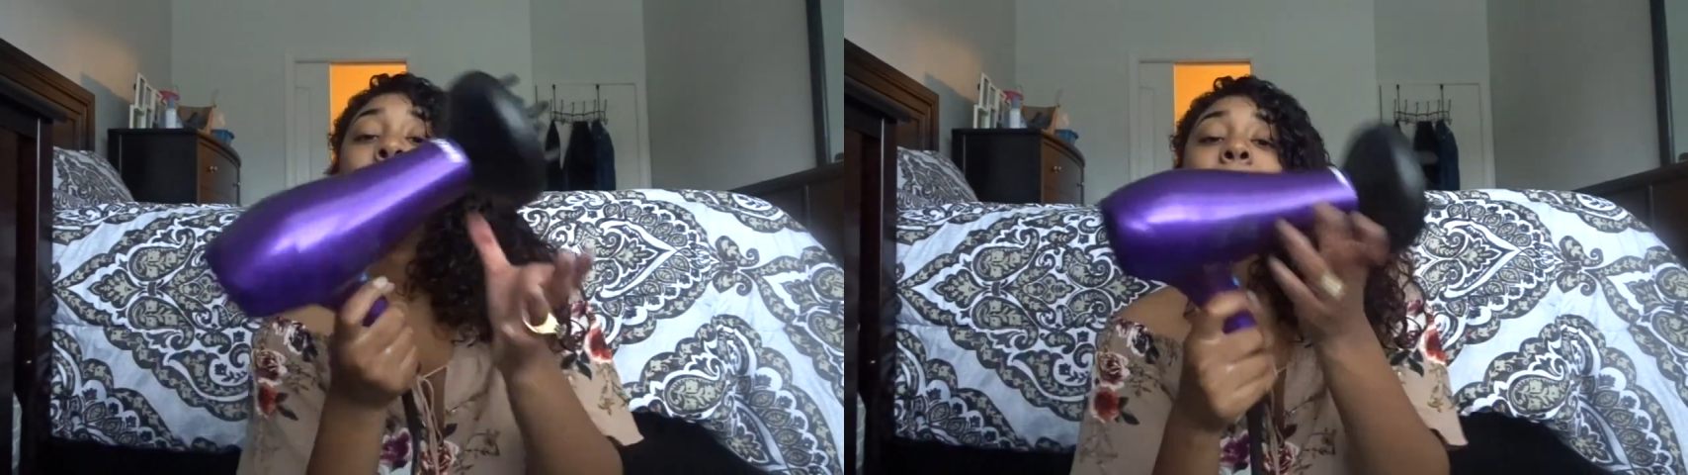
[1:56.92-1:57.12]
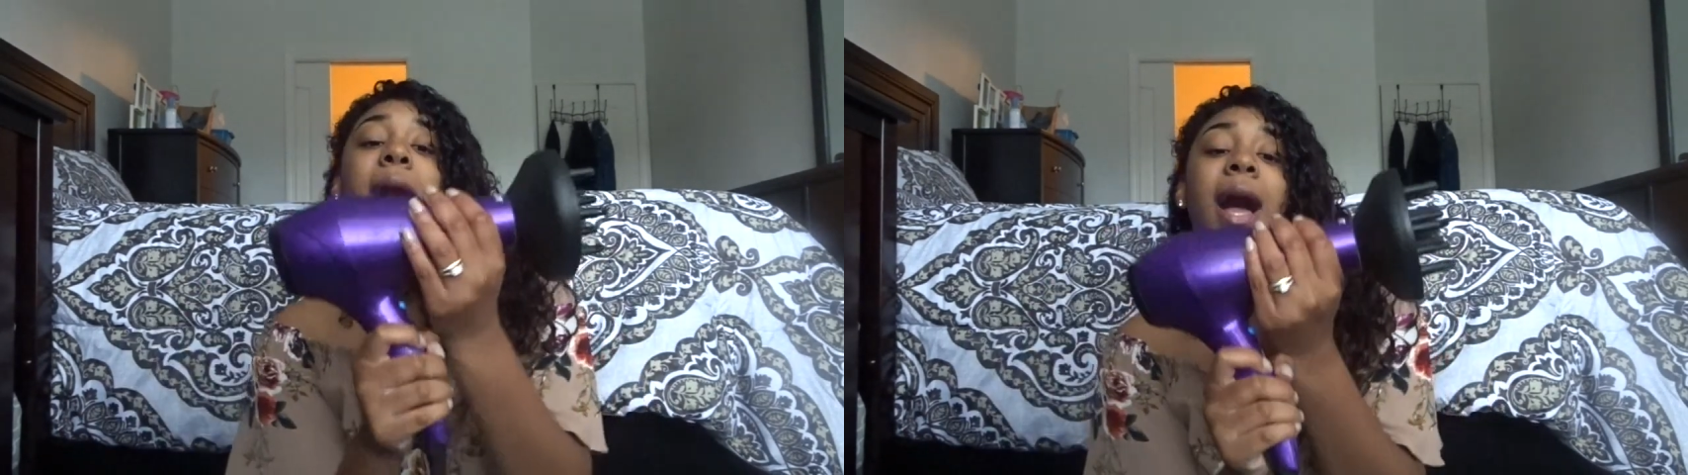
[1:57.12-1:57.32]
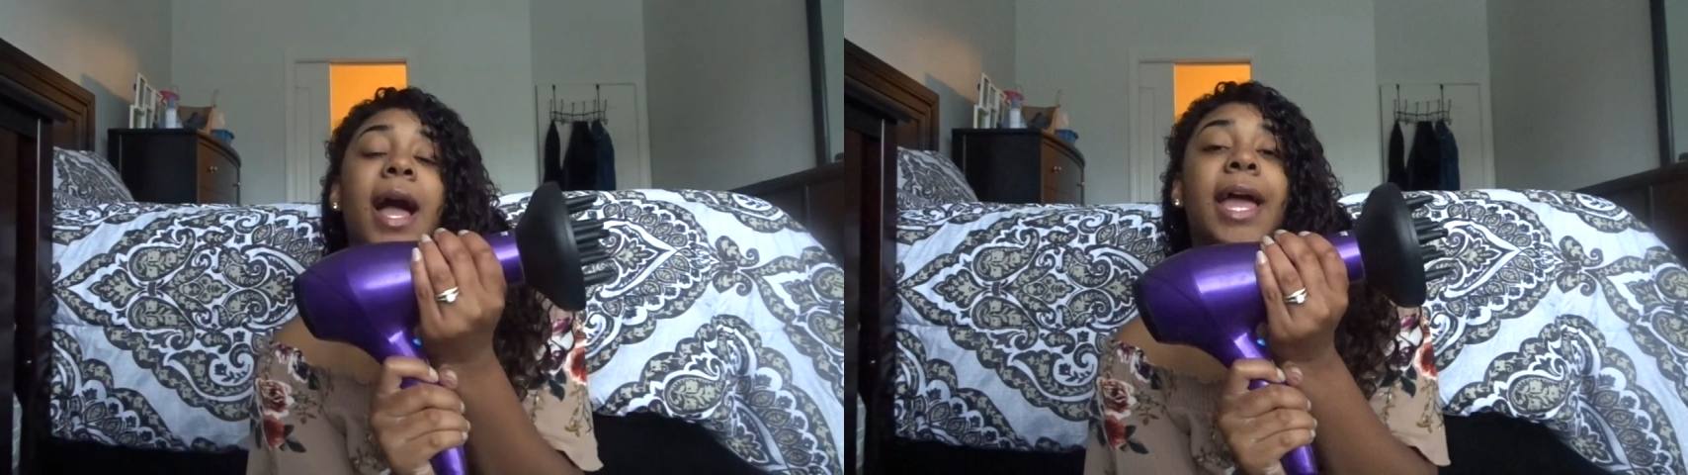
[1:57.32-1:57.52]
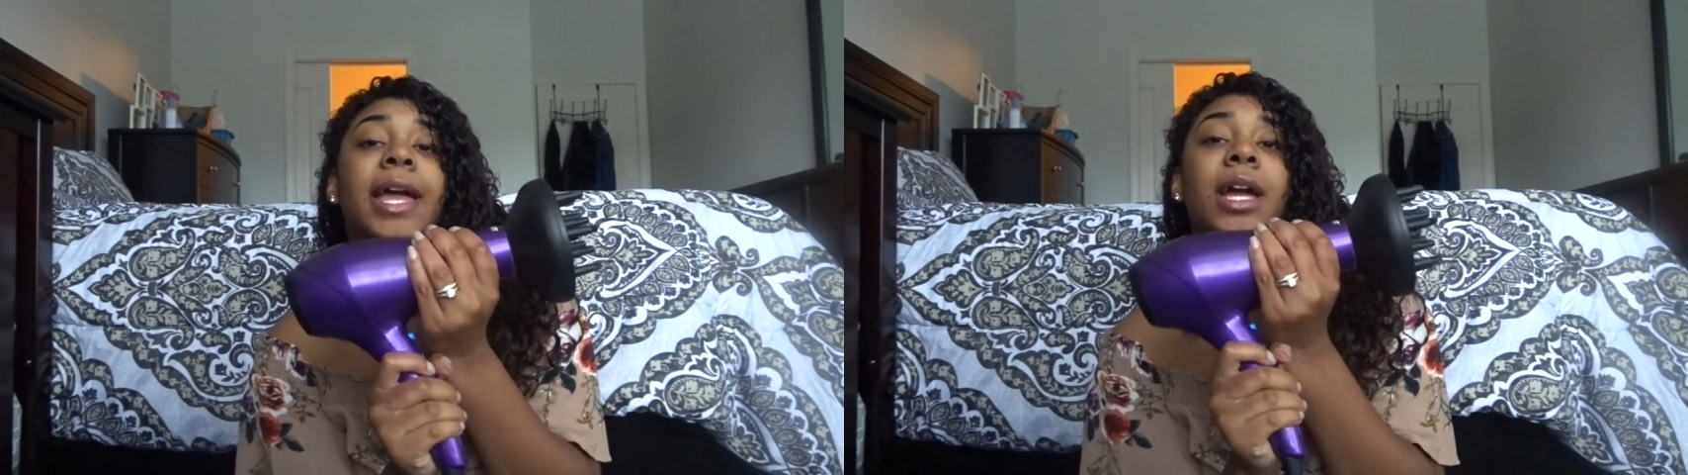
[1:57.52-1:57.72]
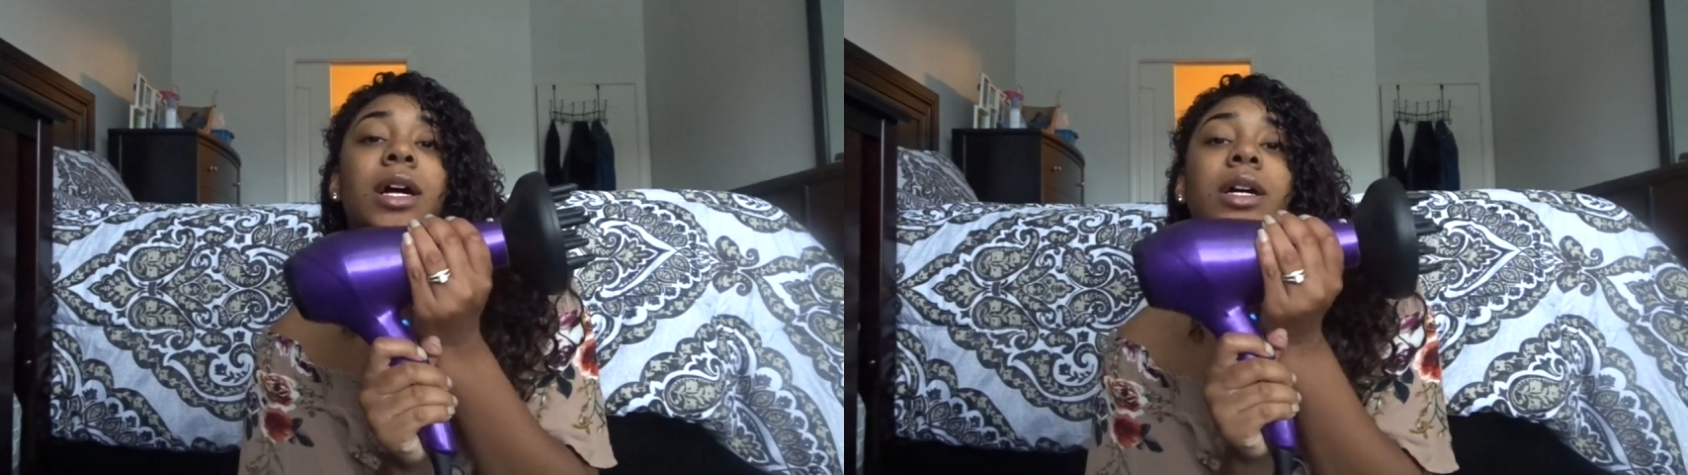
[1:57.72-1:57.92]

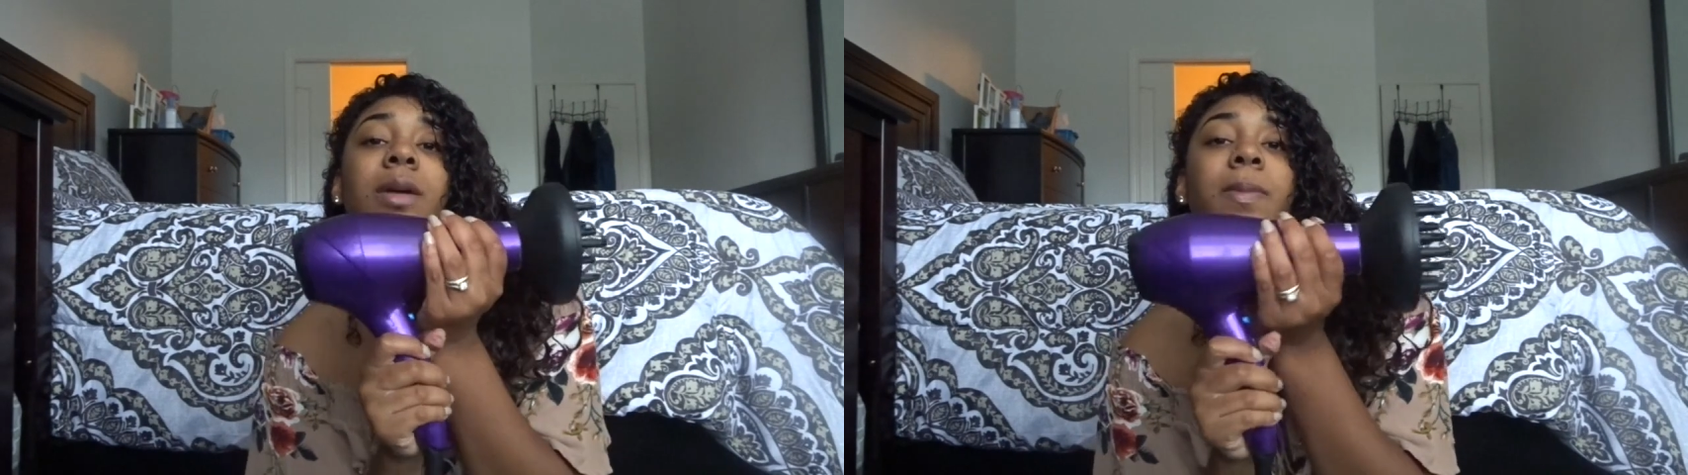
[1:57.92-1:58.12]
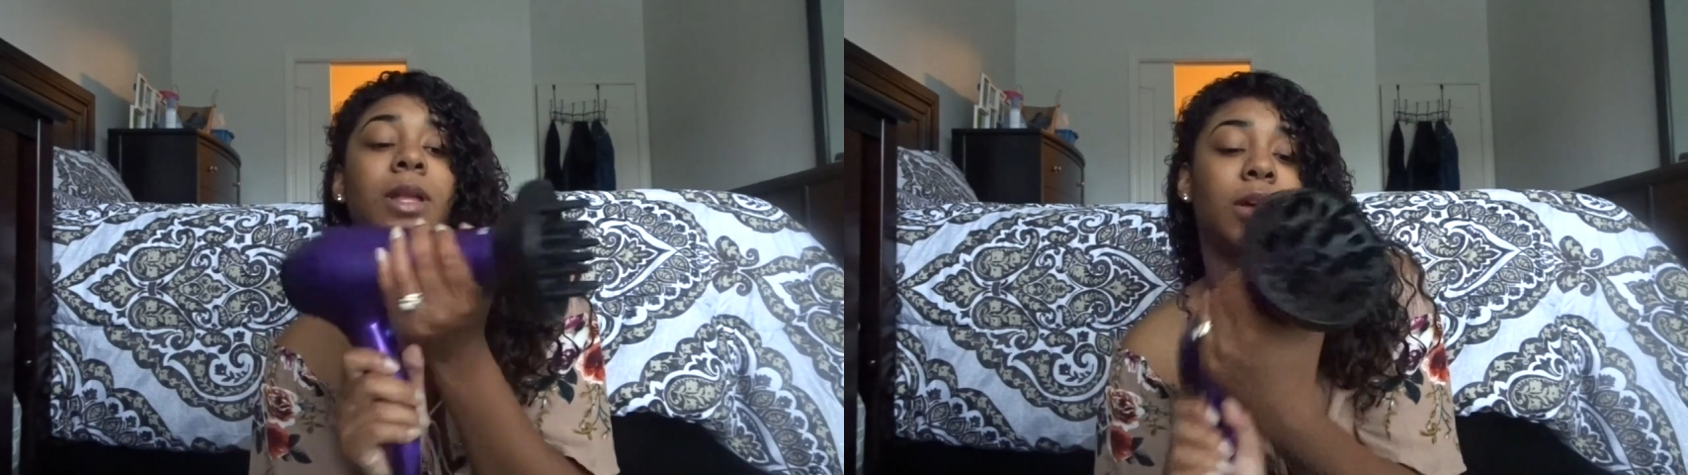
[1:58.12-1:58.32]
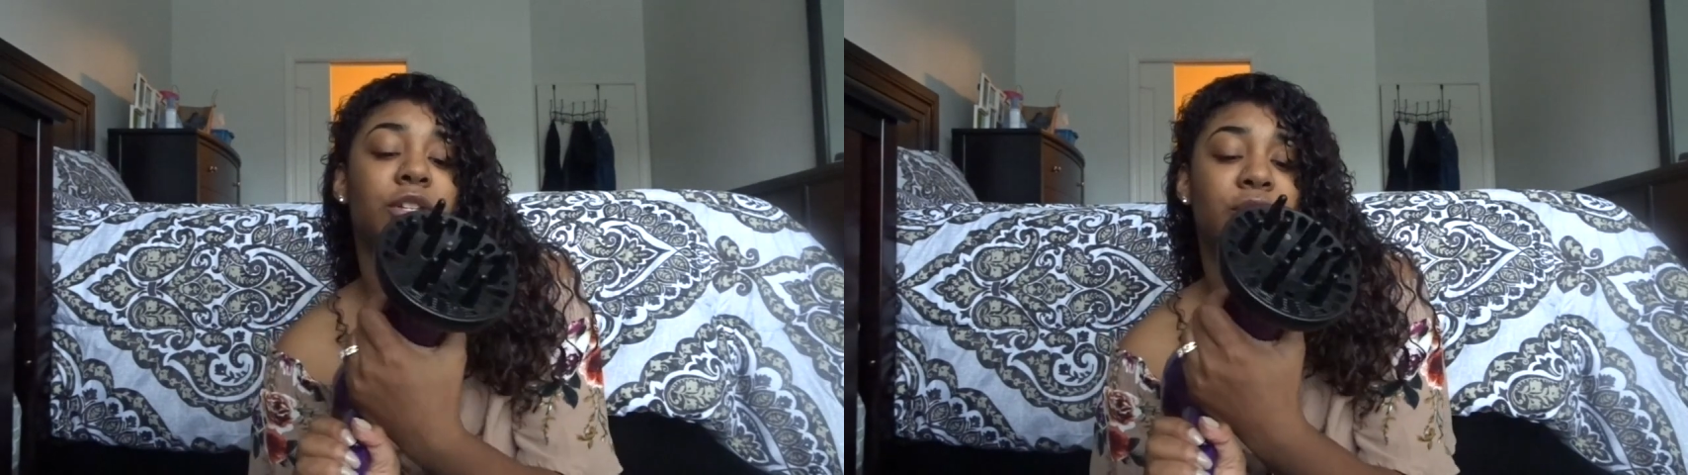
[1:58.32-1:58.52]
My blow